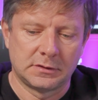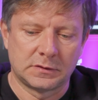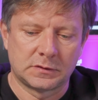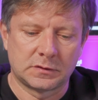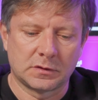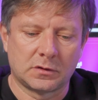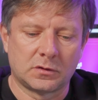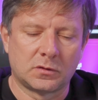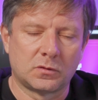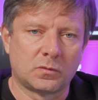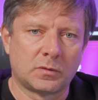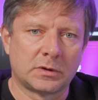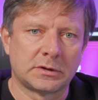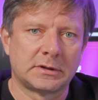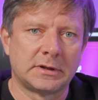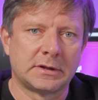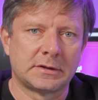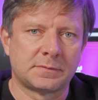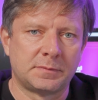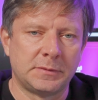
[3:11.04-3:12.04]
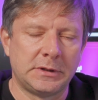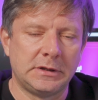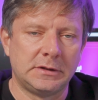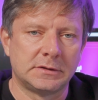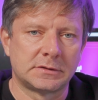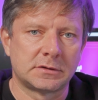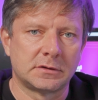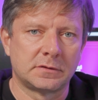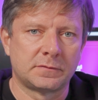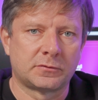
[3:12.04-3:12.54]
So what that
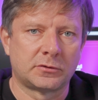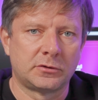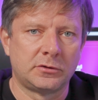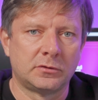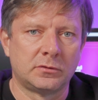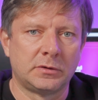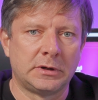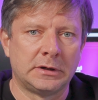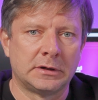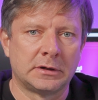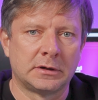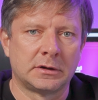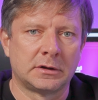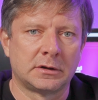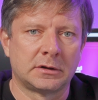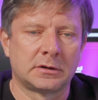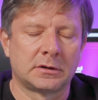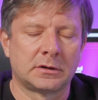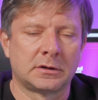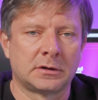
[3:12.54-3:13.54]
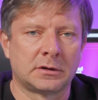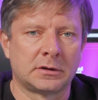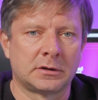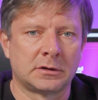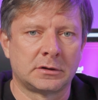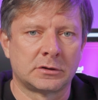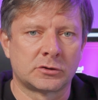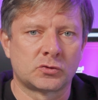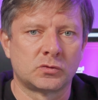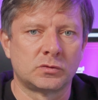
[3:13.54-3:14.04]
means for you in
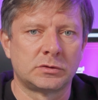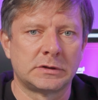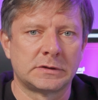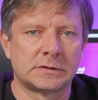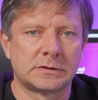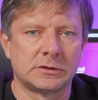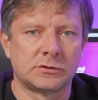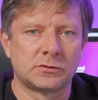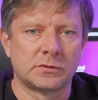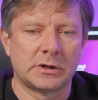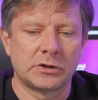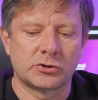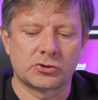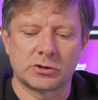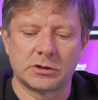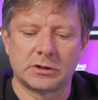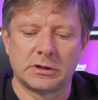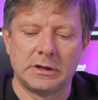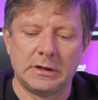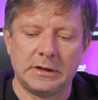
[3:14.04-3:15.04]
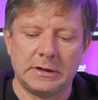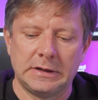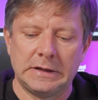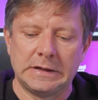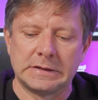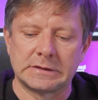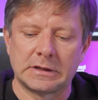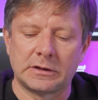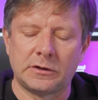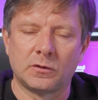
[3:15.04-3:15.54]
a shooting situation
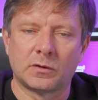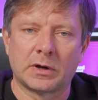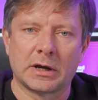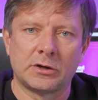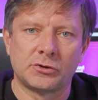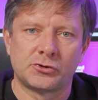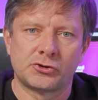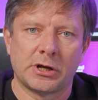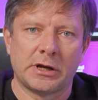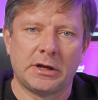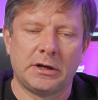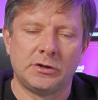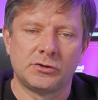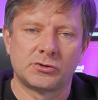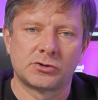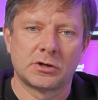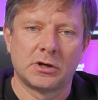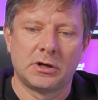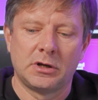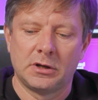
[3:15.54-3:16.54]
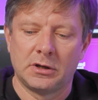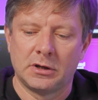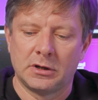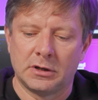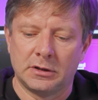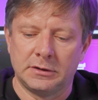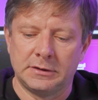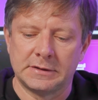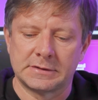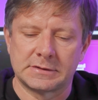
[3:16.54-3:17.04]
is that you can change
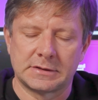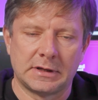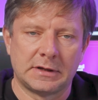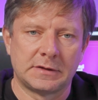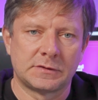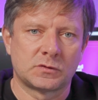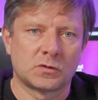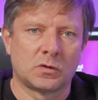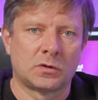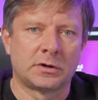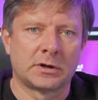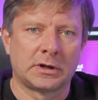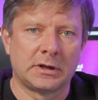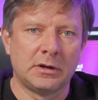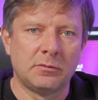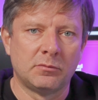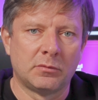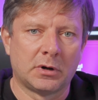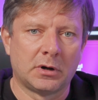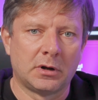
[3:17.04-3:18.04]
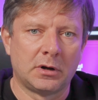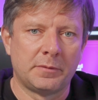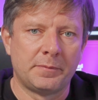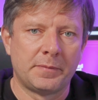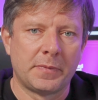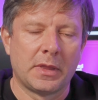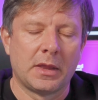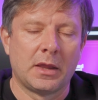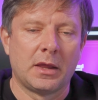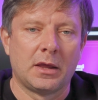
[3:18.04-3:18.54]
this lens on a
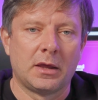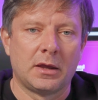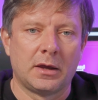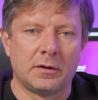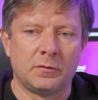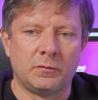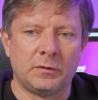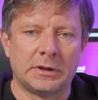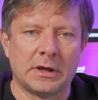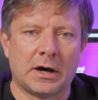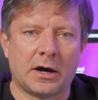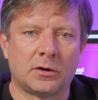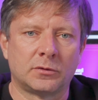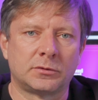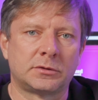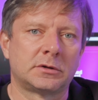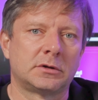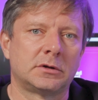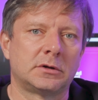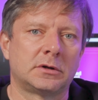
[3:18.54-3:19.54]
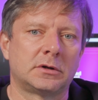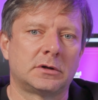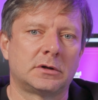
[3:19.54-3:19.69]
gimbal without